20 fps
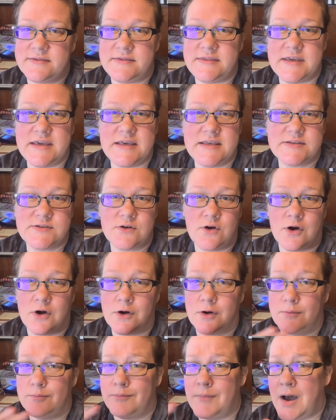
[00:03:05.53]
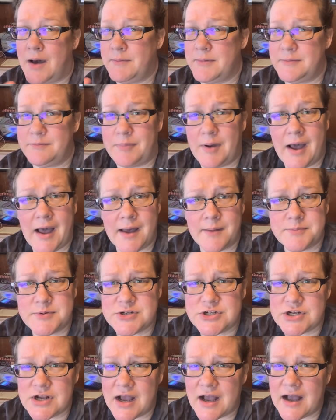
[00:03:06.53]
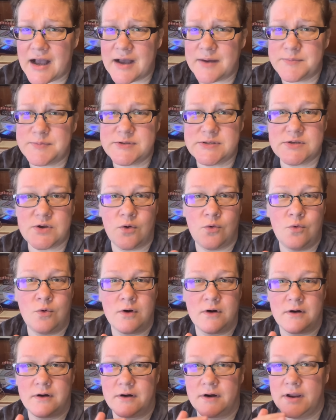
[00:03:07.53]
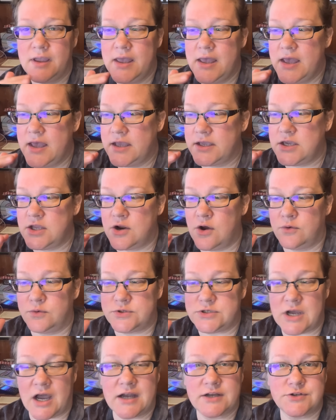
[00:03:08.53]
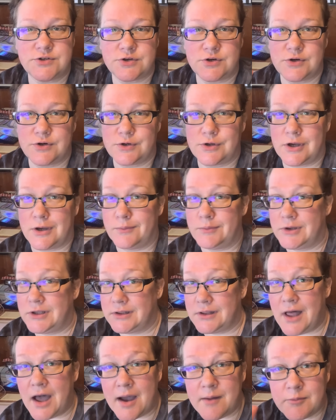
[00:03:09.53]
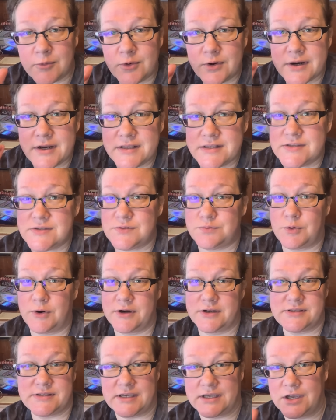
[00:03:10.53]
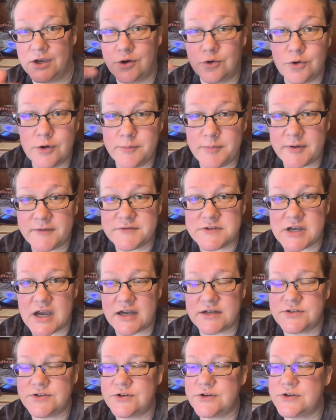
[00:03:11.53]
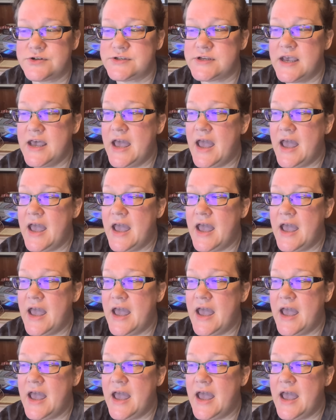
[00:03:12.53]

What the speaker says: These are mom and pop shops or, you know, doctor conglomerates where it's like a group of doctors,